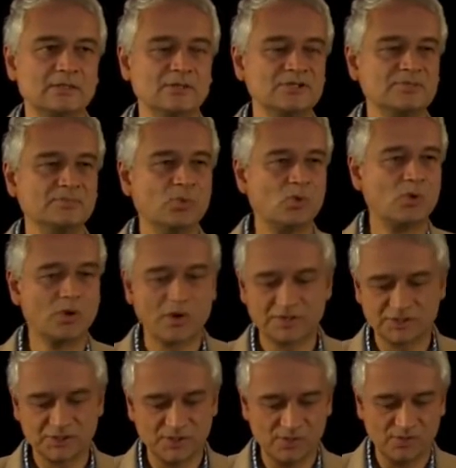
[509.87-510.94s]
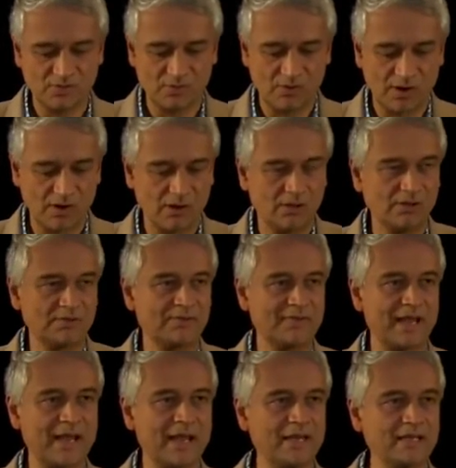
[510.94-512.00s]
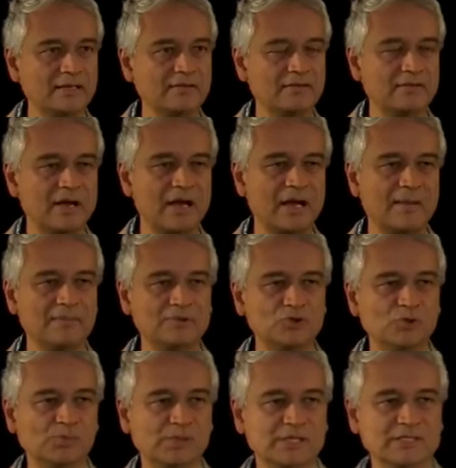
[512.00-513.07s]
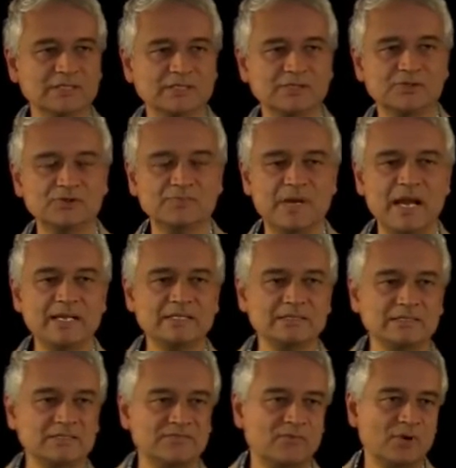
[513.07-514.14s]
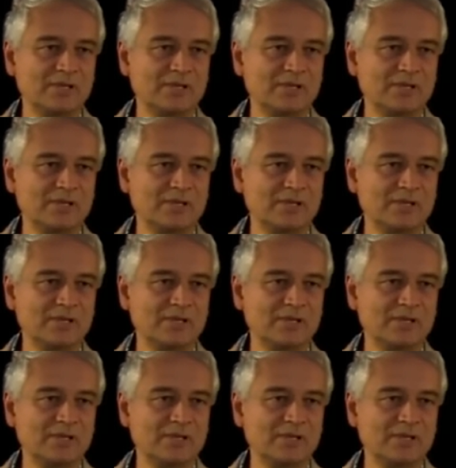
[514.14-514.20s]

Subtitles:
There's more to the world than 2 pluses and 2 minuses.